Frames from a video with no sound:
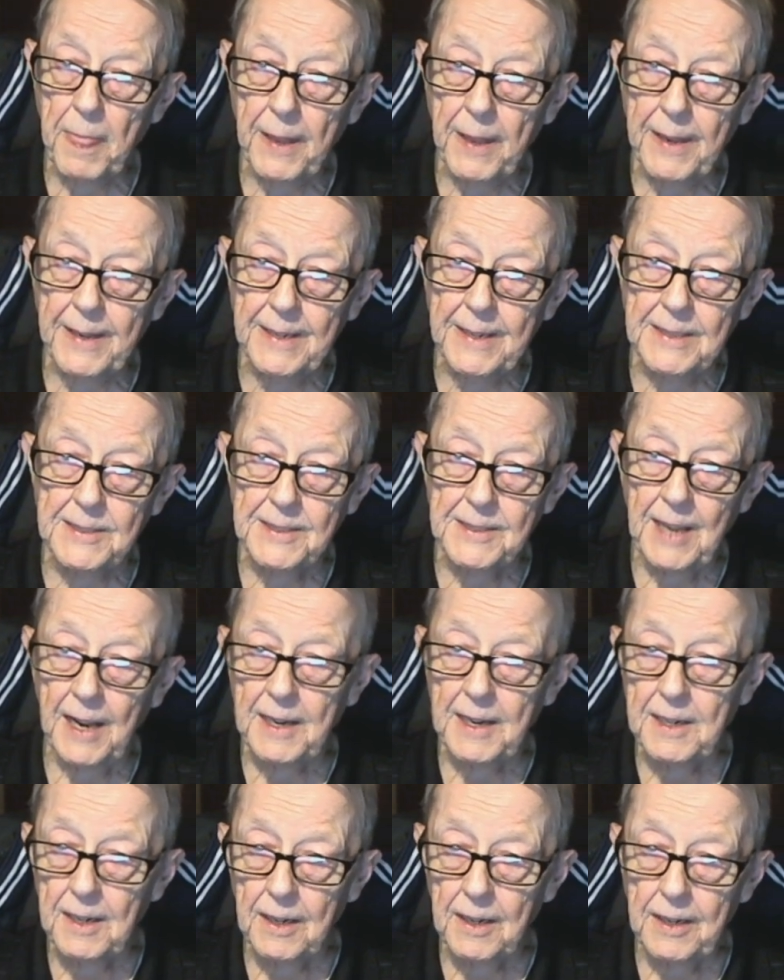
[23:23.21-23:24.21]
and it's
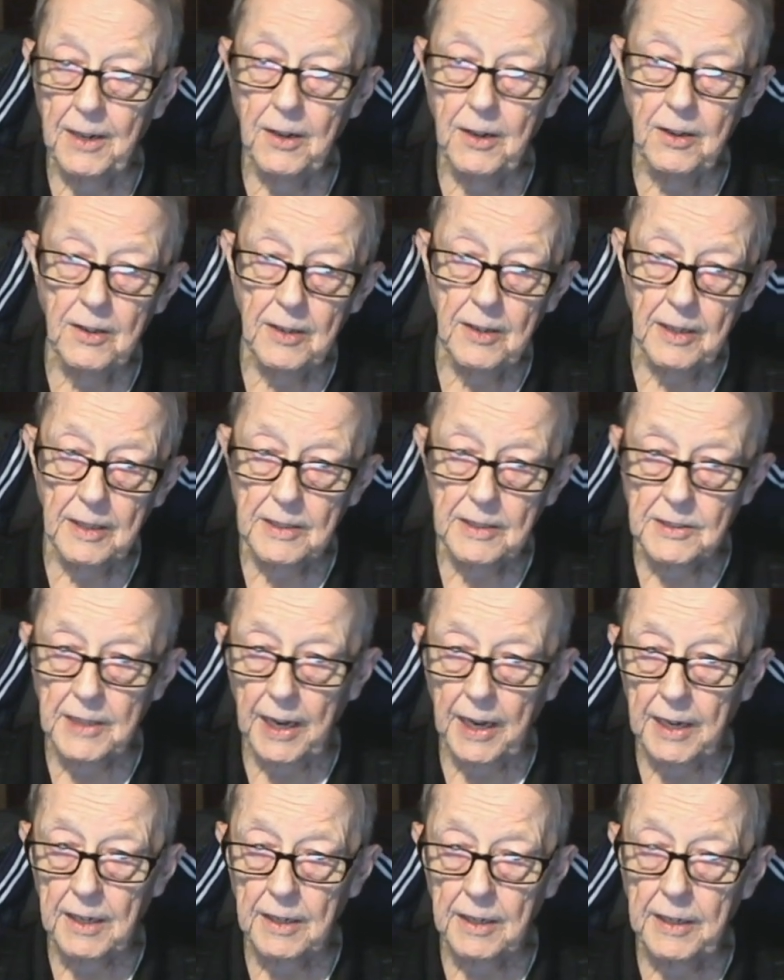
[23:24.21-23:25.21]
not clear
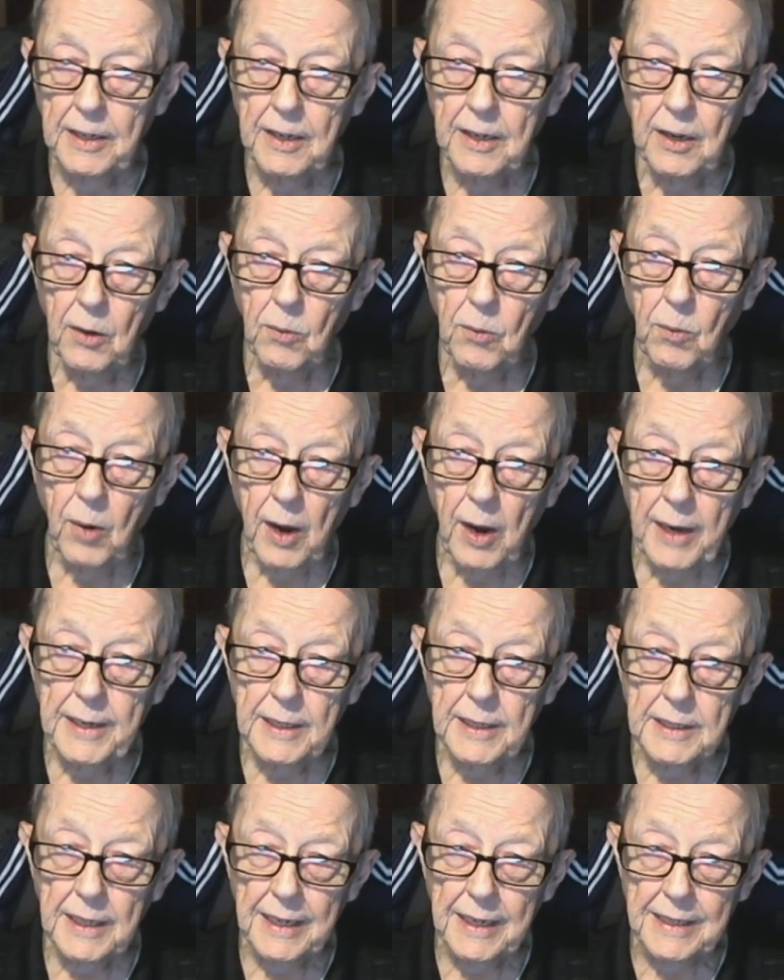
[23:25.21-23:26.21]
exactly why
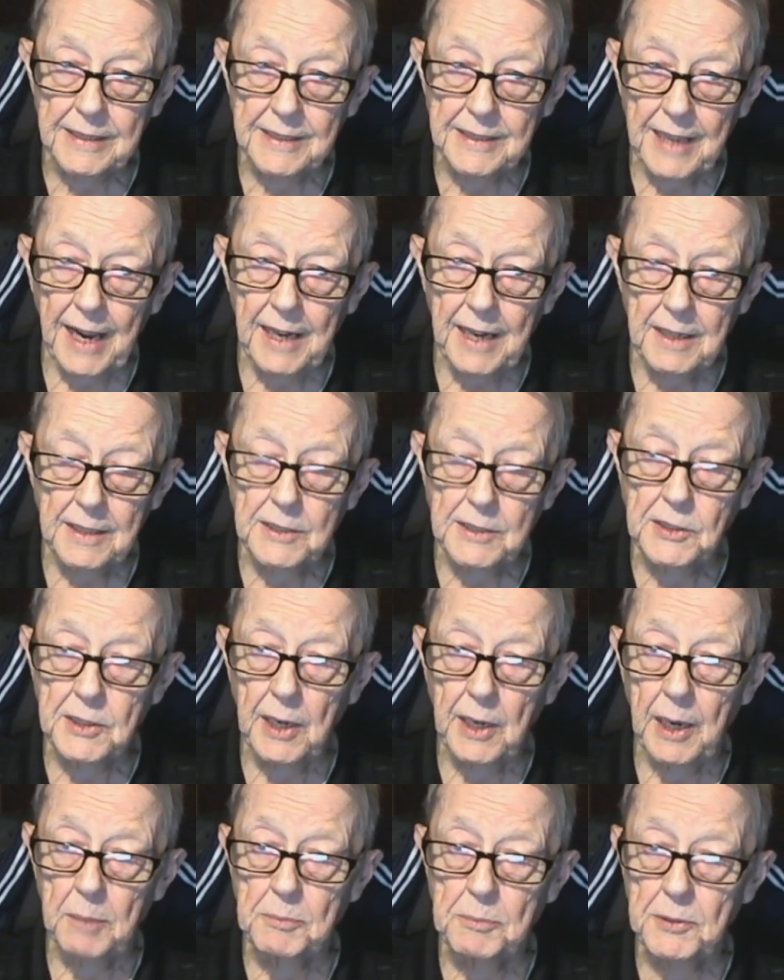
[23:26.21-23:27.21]
it exactly
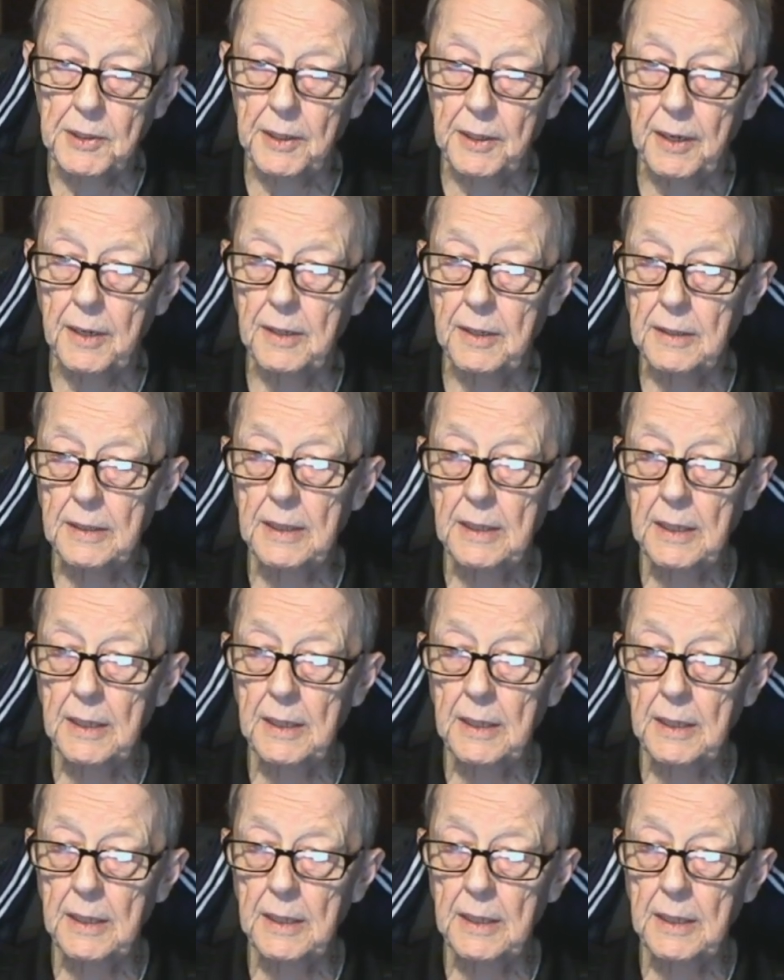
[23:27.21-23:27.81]
stops there